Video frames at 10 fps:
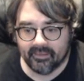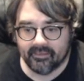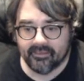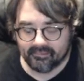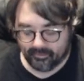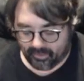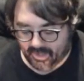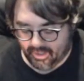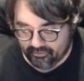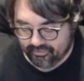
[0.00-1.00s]
So
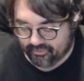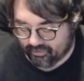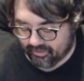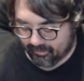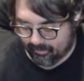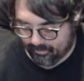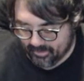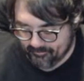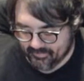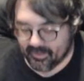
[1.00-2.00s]
Hush 2
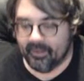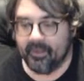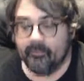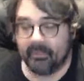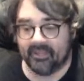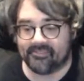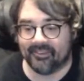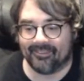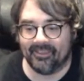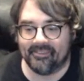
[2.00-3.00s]

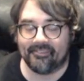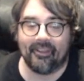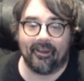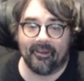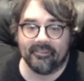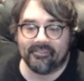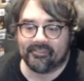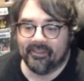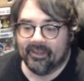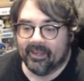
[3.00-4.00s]
basically
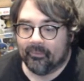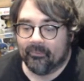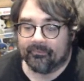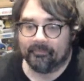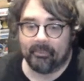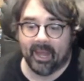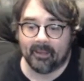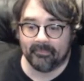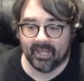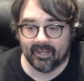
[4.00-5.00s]
starts with
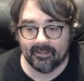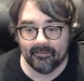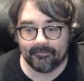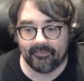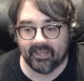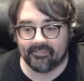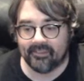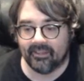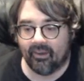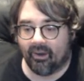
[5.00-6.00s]
Batman
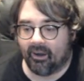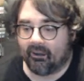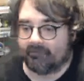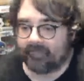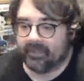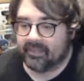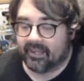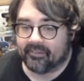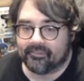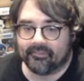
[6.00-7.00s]
facing off
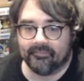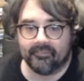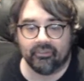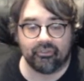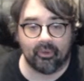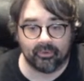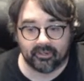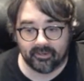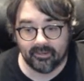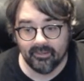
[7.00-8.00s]
against the
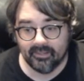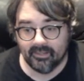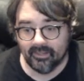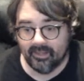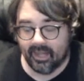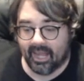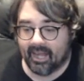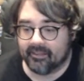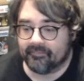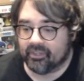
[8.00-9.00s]
Joker,
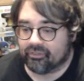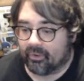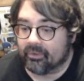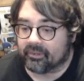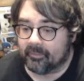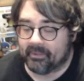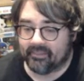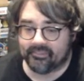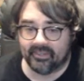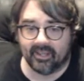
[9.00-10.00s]
and the Joker
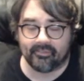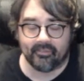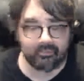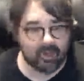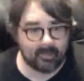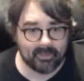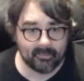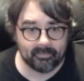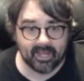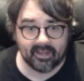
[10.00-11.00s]
basically gets the drop on
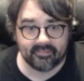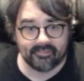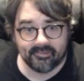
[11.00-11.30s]
Bats.